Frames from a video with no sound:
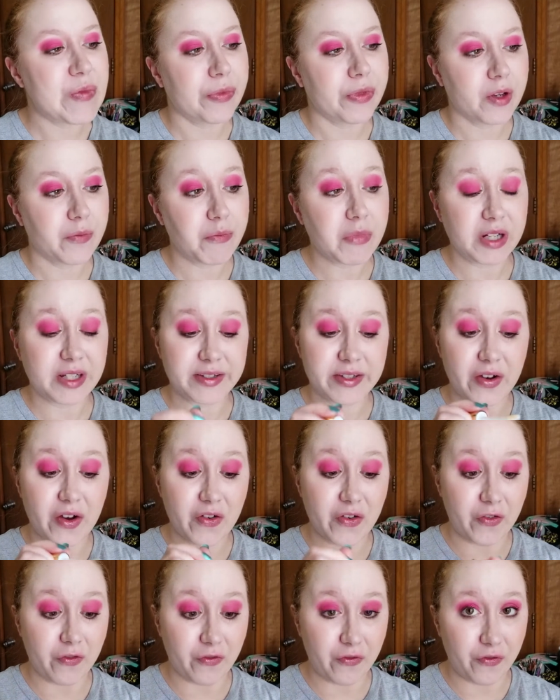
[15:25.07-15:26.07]
But it's
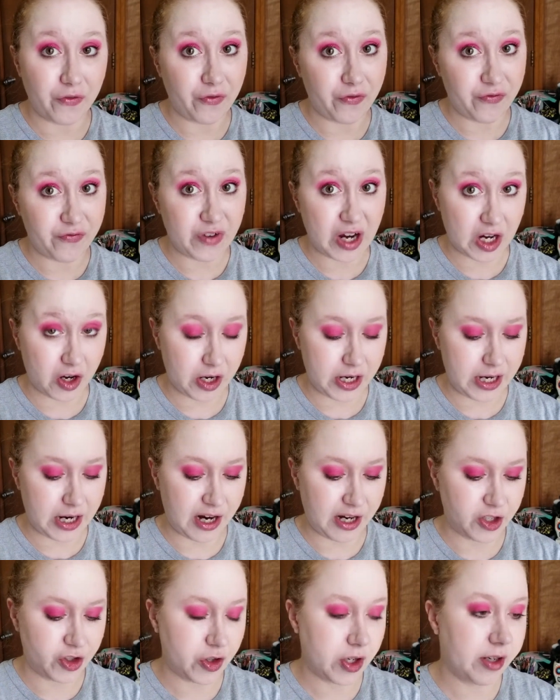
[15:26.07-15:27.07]
very
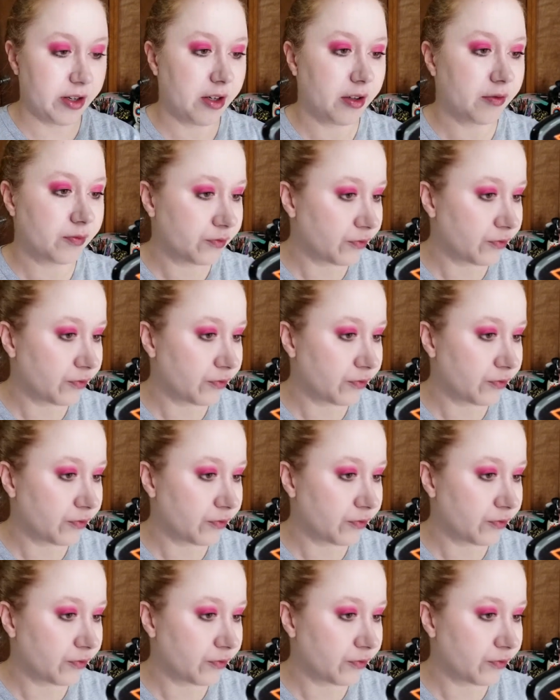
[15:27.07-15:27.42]
hydrating.